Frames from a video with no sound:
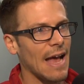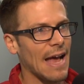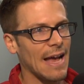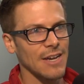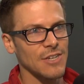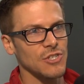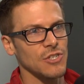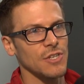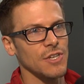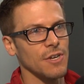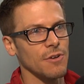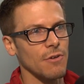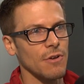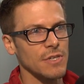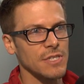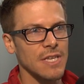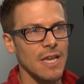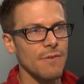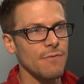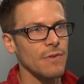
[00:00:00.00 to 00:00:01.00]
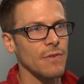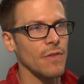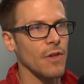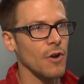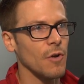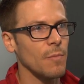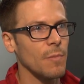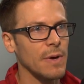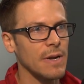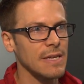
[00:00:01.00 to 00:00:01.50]
action hero stuff in
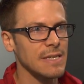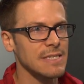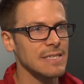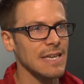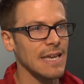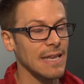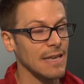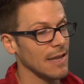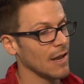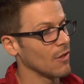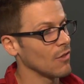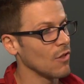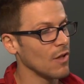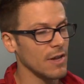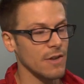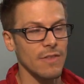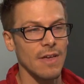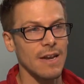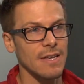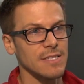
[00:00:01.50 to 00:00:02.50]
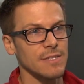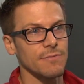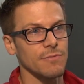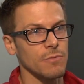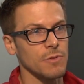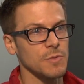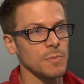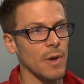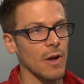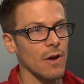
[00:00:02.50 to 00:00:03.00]
there. But and a lot of that is
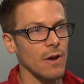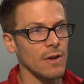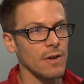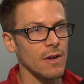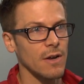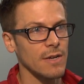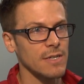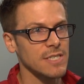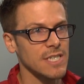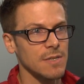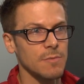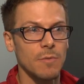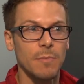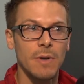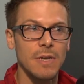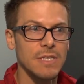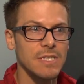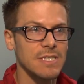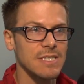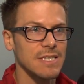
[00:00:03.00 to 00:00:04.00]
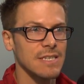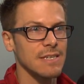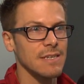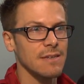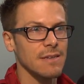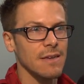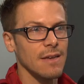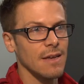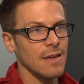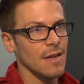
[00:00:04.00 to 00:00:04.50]
influenced by Hong Kong cinema. But it's
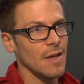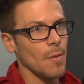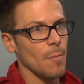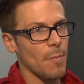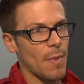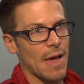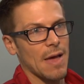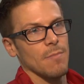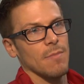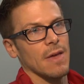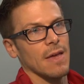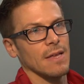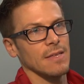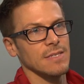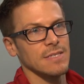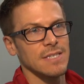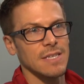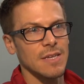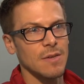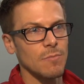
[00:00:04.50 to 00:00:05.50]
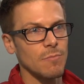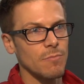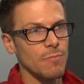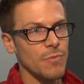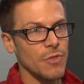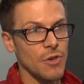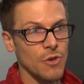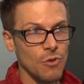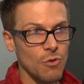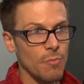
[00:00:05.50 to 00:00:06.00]
seeing Batman,
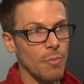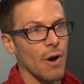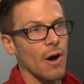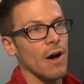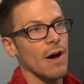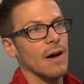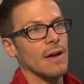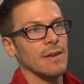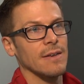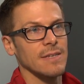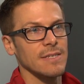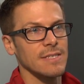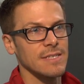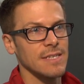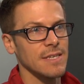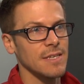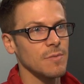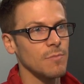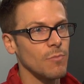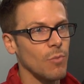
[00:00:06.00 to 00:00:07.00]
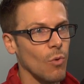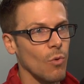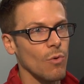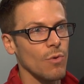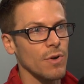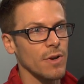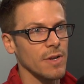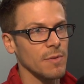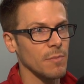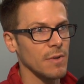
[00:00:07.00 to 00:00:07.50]
seeing the new Bond, seeing
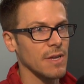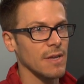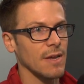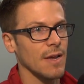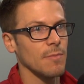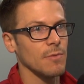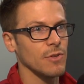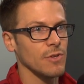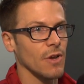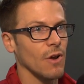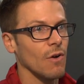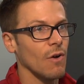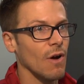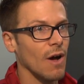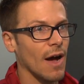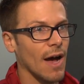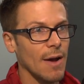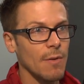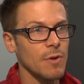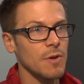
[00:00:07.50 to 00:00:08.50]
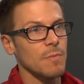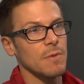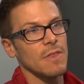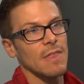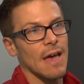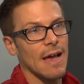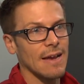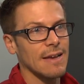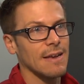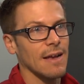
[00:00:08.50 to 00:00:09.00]
Bourne, and being able to go, I want to be
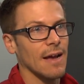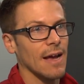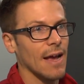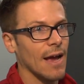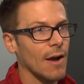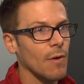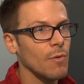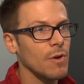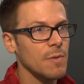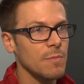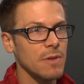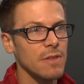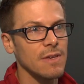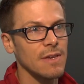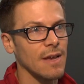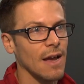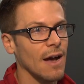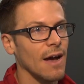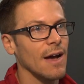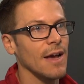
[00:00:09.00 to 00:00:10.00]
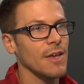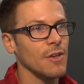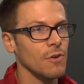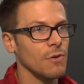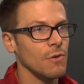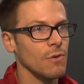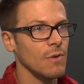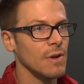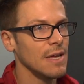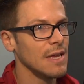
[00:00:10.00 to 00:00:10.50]
that guy. I want to be the guy
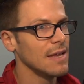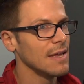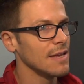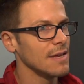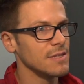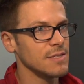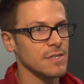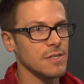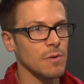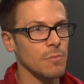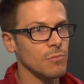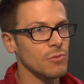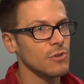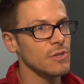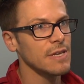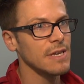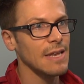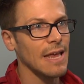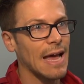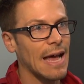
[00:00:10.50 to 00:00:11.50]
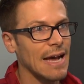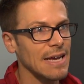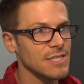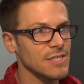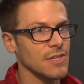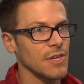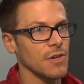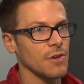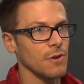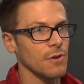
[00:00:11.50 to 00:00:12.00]
who is a complete
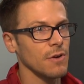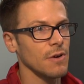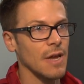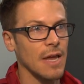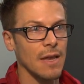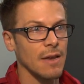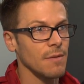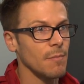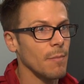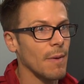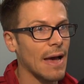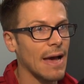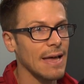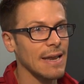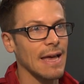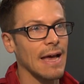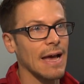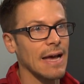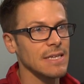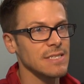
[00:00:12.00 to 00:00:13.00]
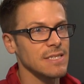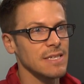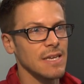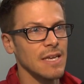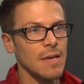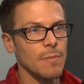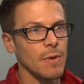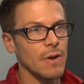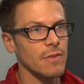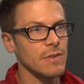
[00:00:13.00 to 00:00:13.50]
ass kicker and badass,
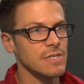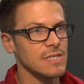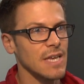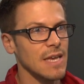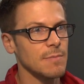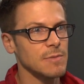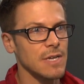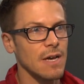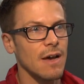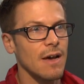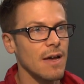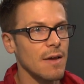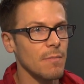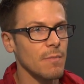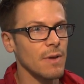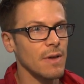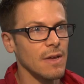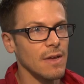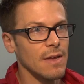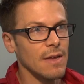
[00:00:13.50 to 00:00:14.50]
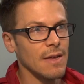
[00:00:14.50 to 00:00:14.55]
but at the same time